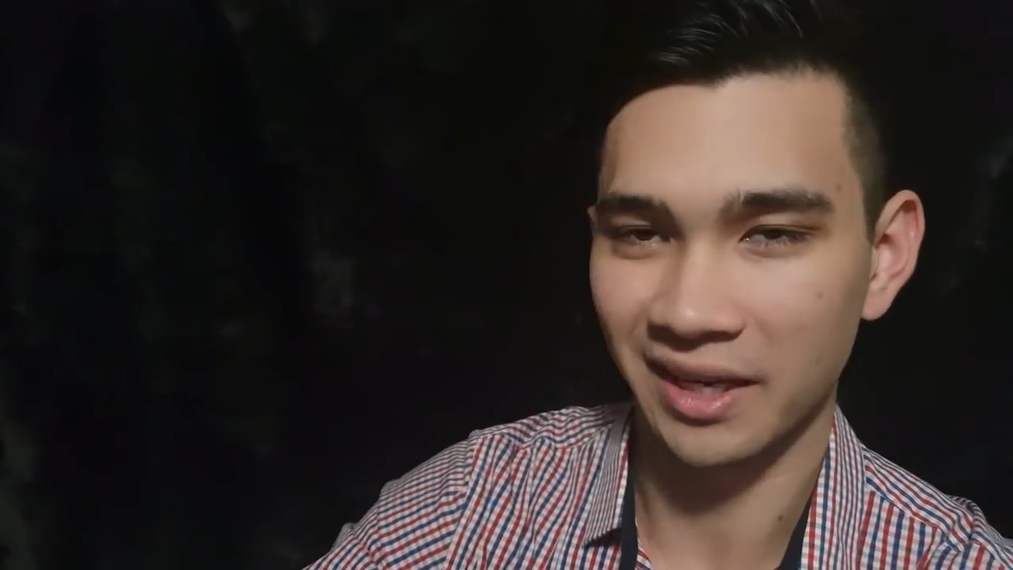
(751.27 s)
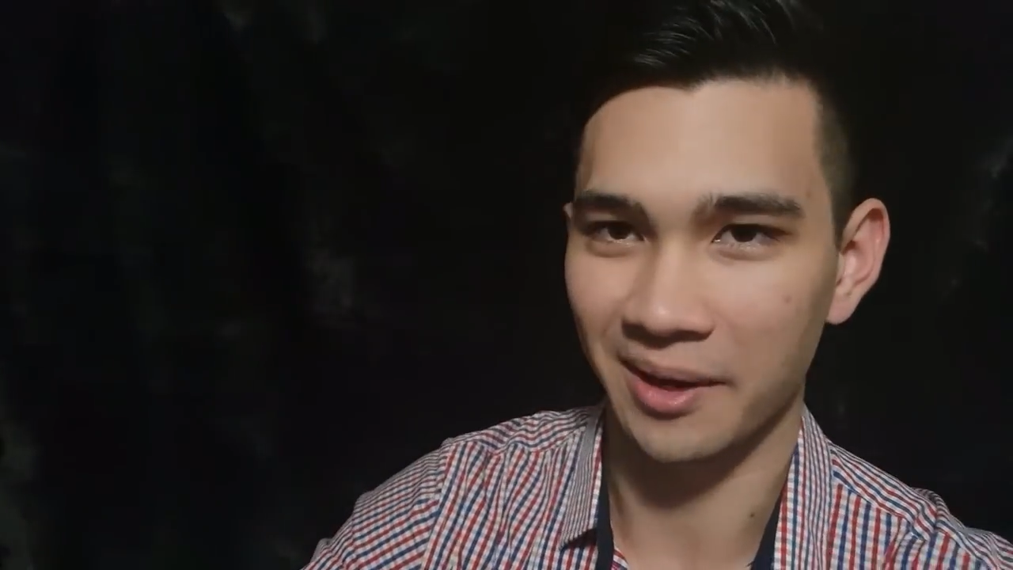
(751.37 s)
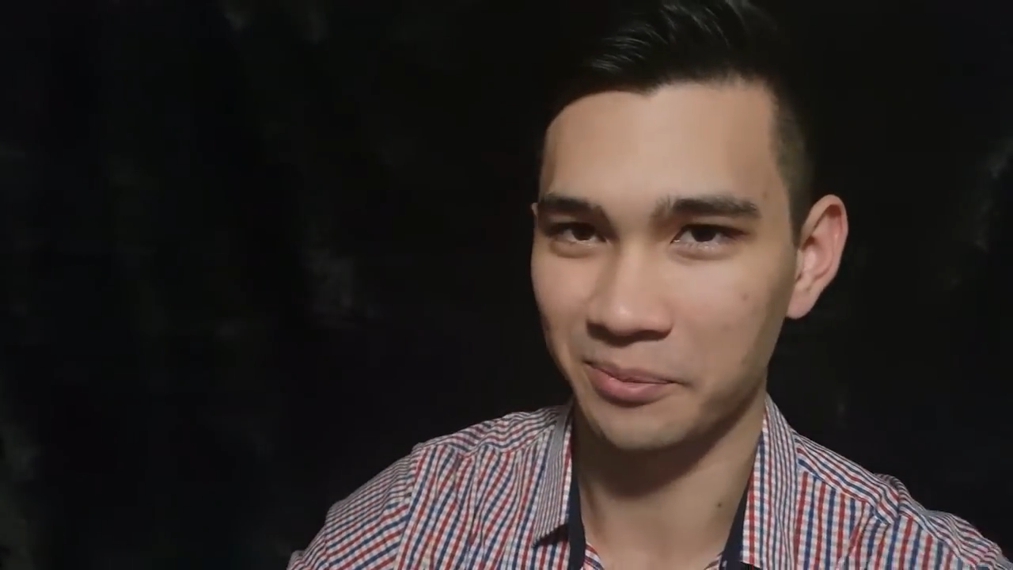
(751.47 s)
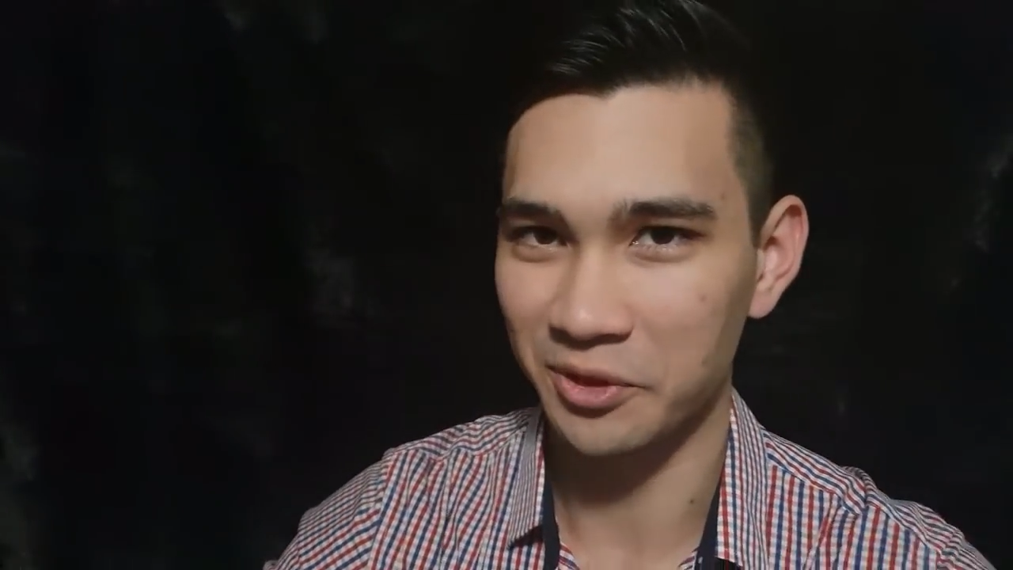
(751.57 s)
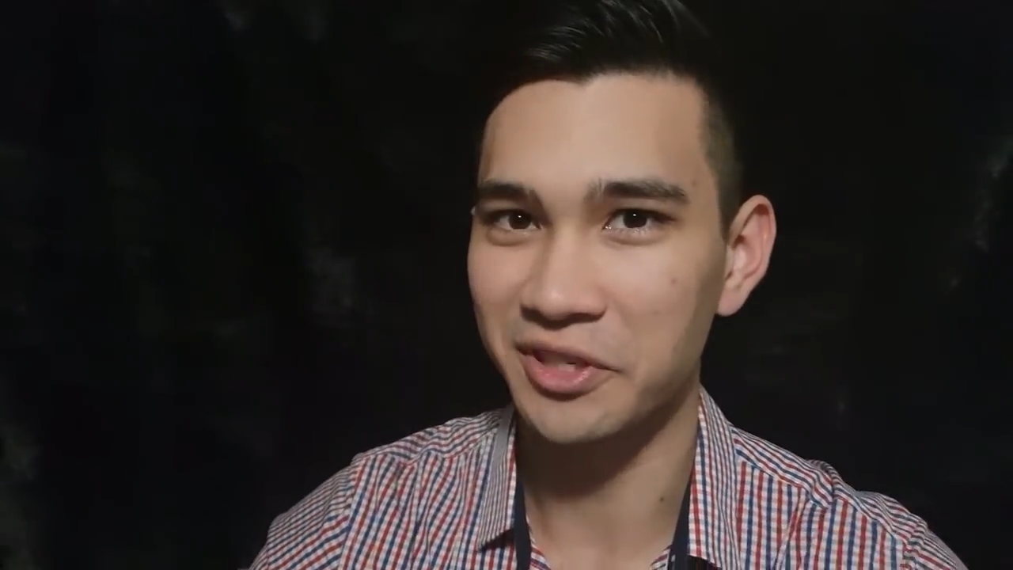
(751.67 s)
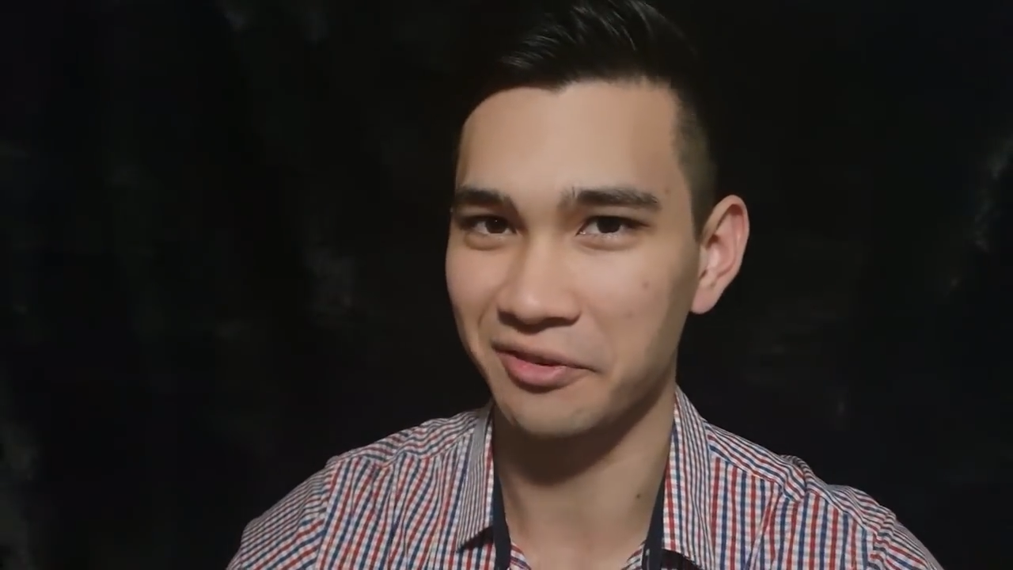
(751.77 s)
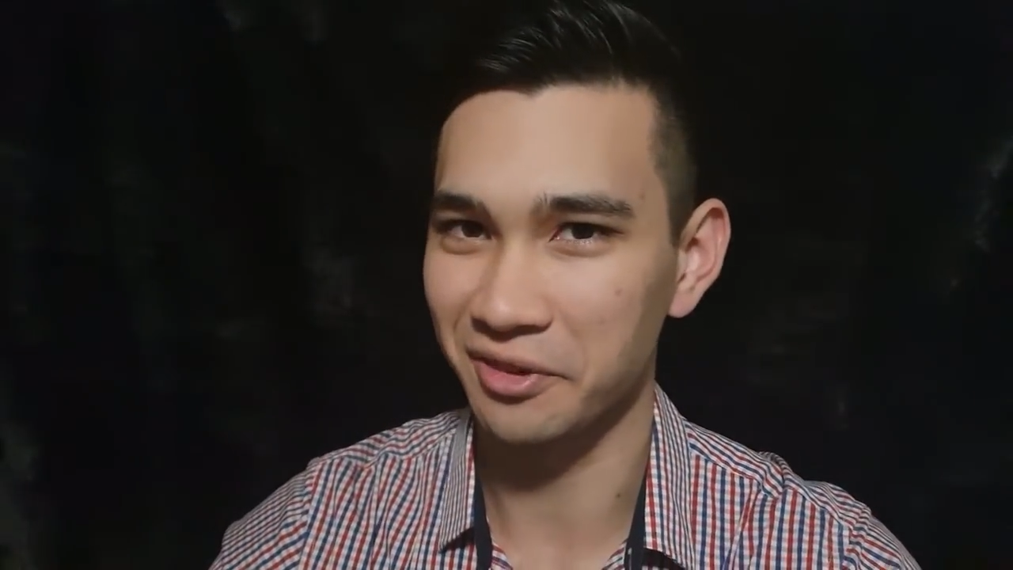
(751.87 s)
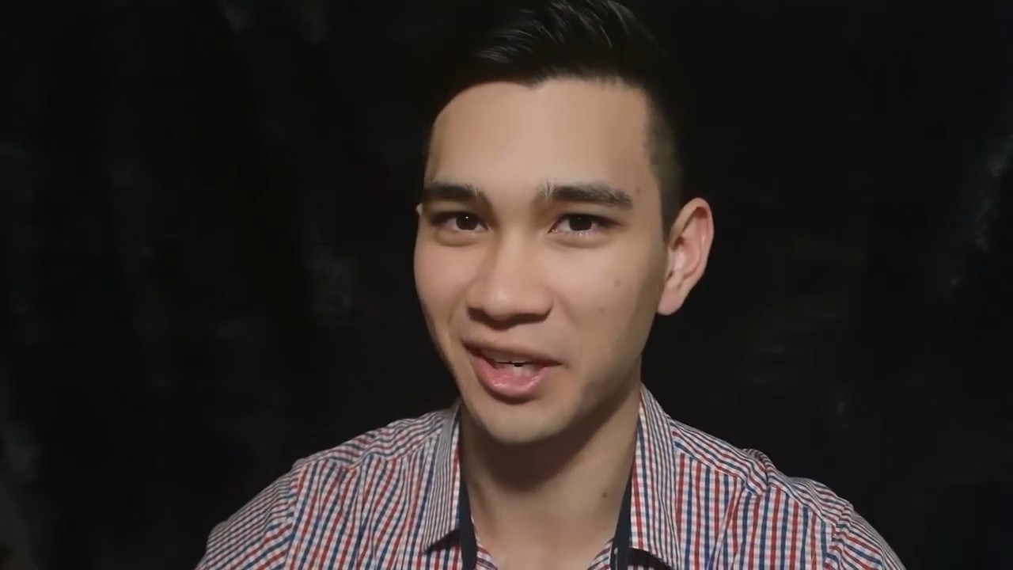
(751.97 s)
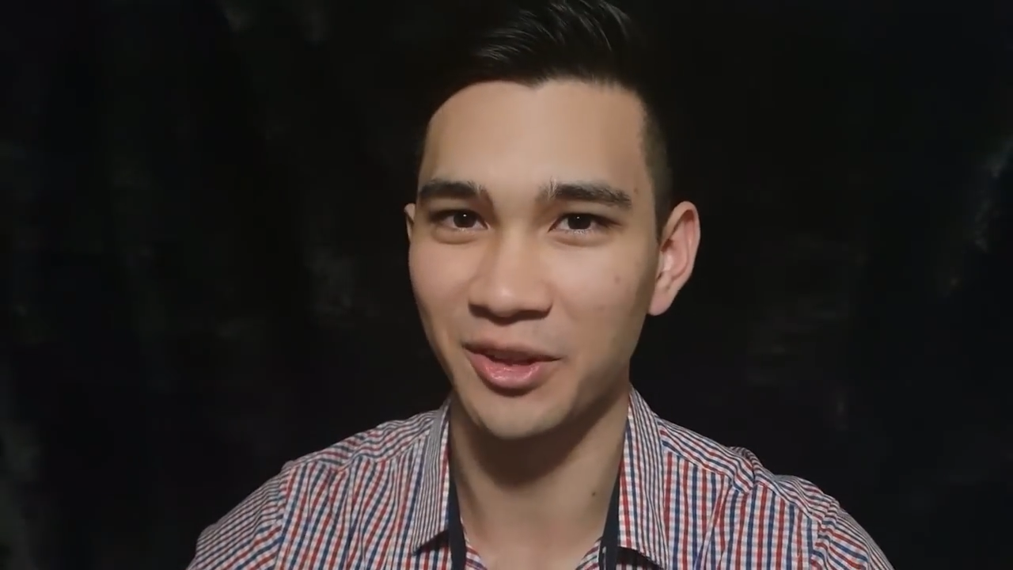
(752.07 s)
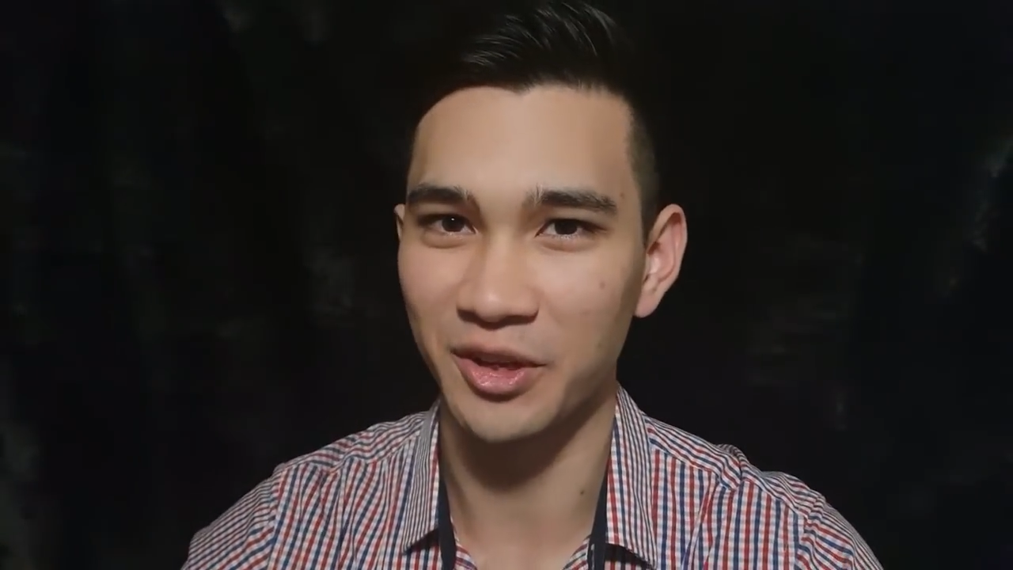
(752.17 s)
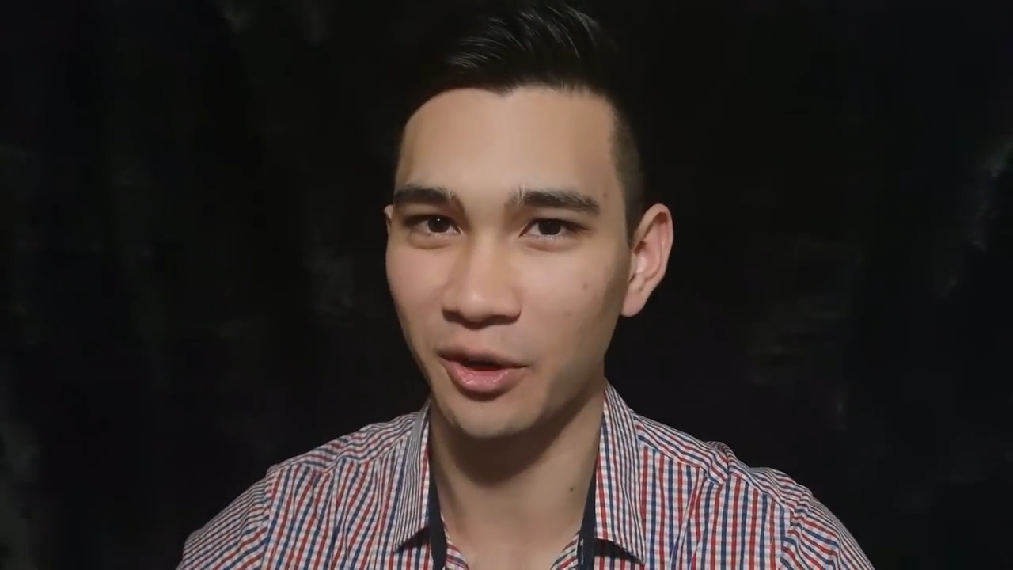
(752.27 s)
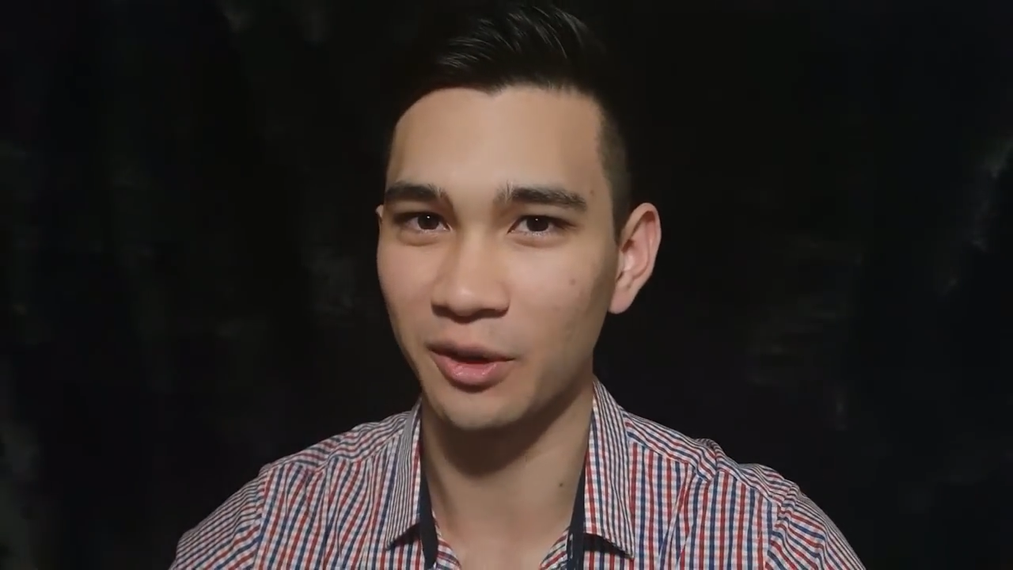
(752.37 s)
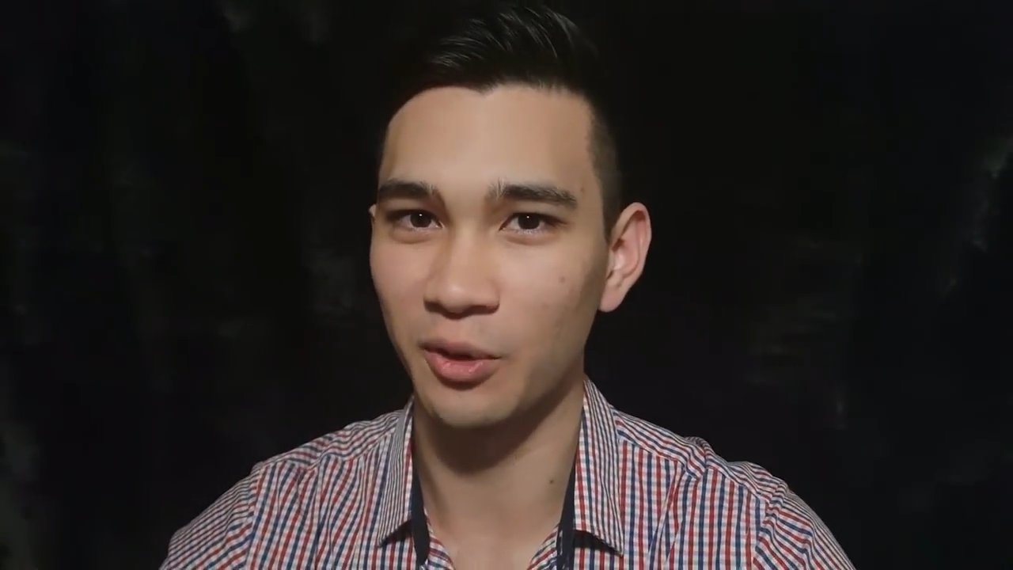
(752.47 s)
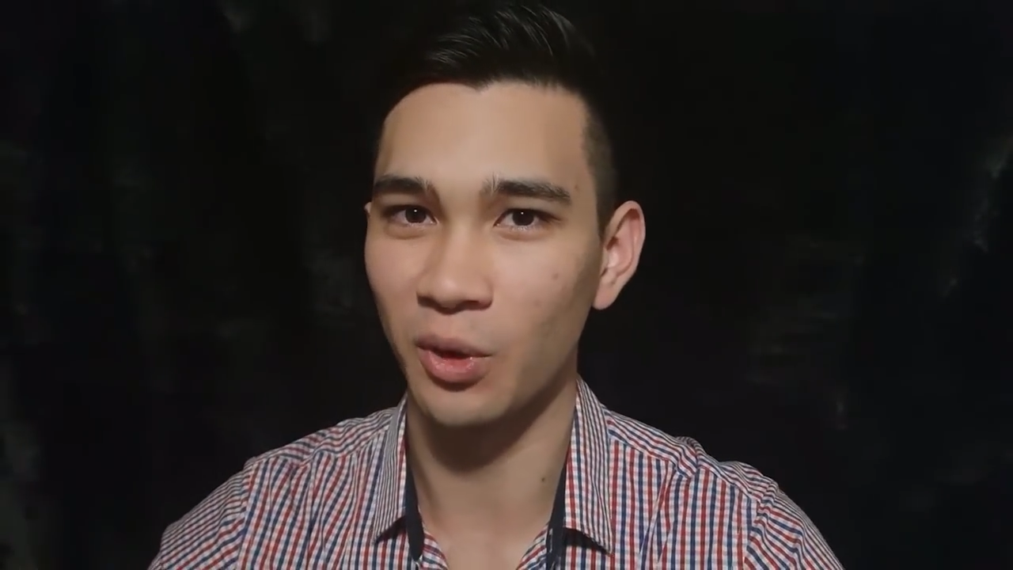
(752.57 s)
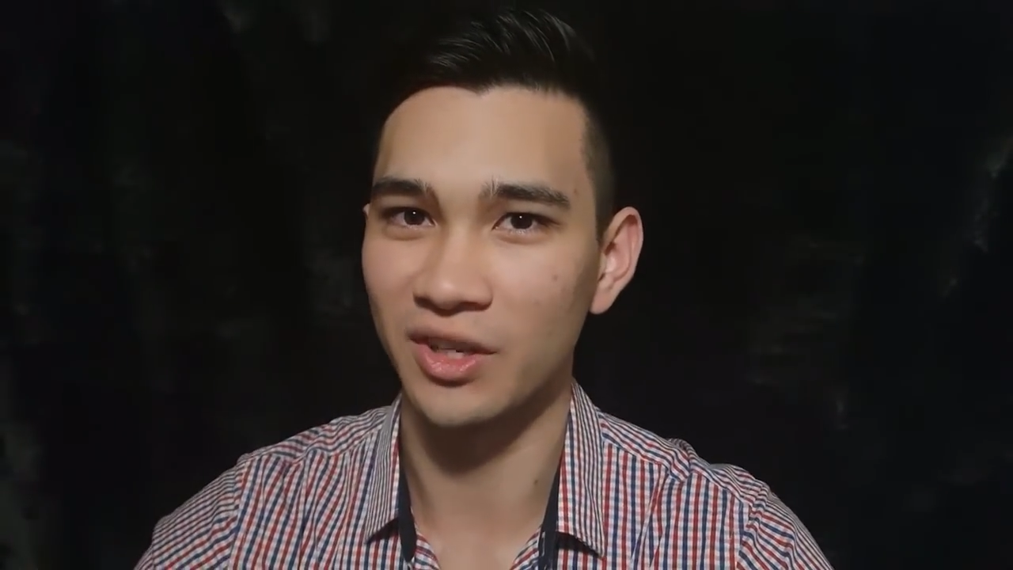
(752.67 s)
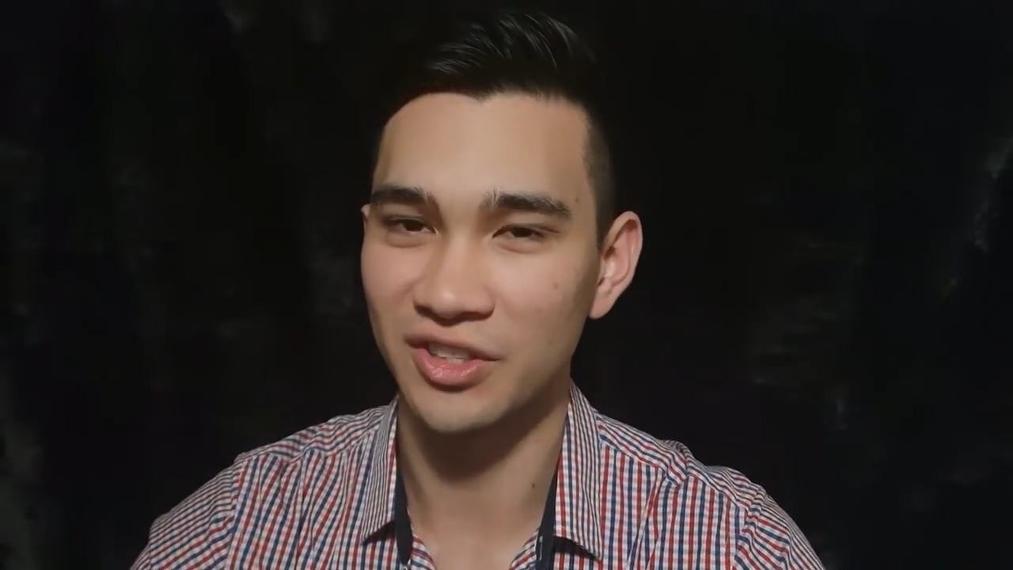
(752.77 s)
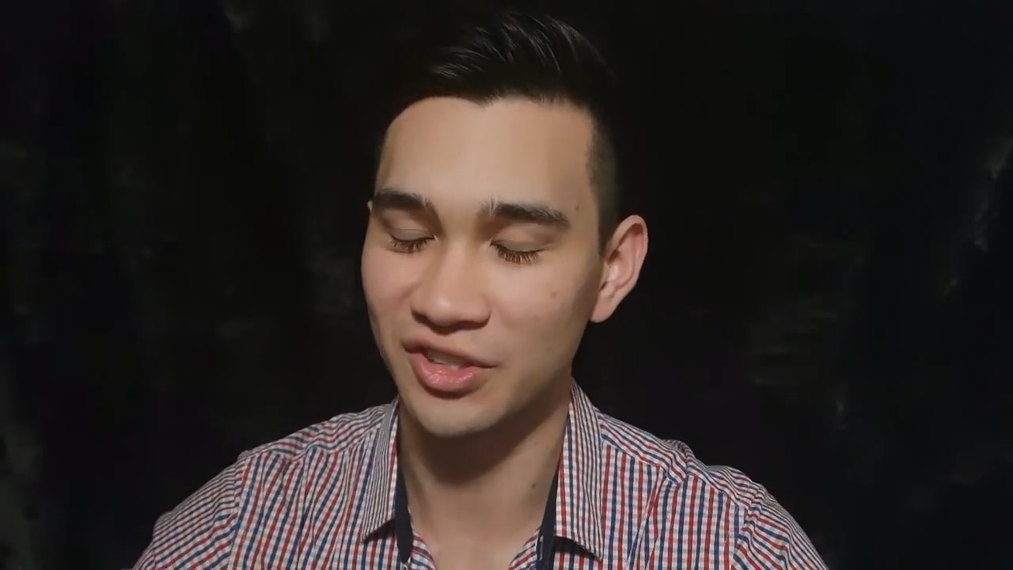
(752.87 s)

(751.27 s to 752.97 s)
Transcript: yeah, you're definitely not the only one,